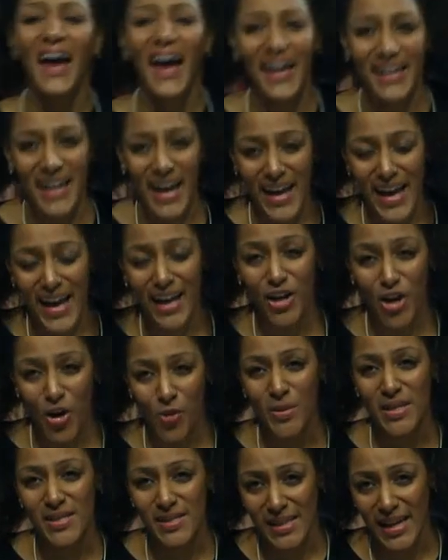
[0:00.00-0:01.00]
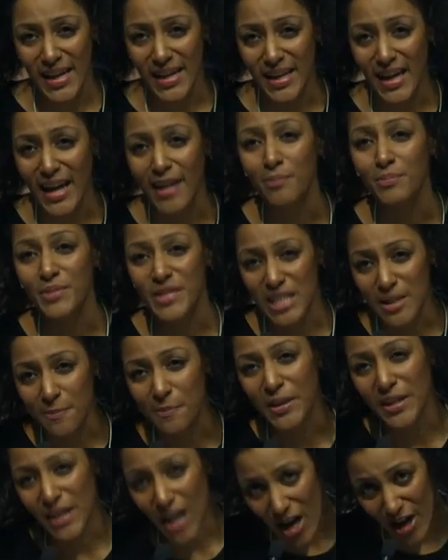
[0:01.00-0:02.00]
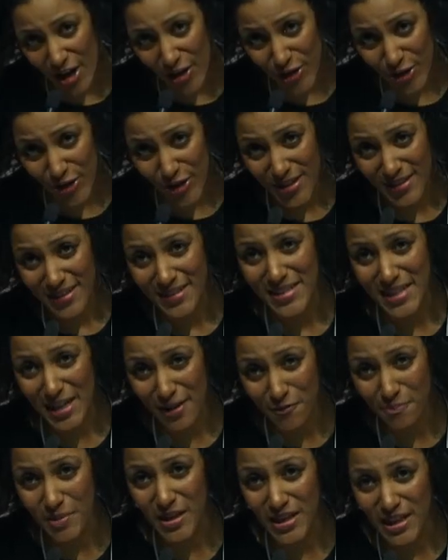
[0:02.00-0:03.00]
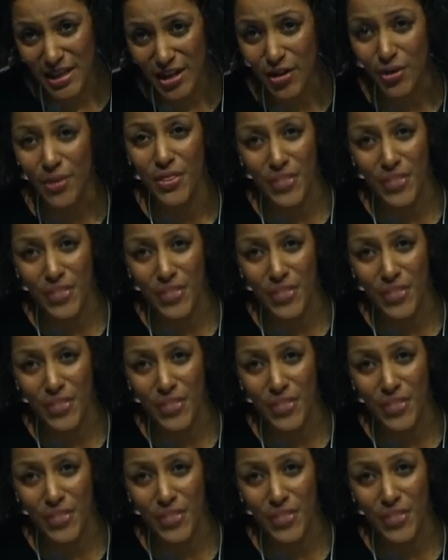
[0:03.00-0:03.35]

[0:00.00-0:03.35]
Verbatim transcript: And I echo Miss Lady, I am deeply honored to have been here.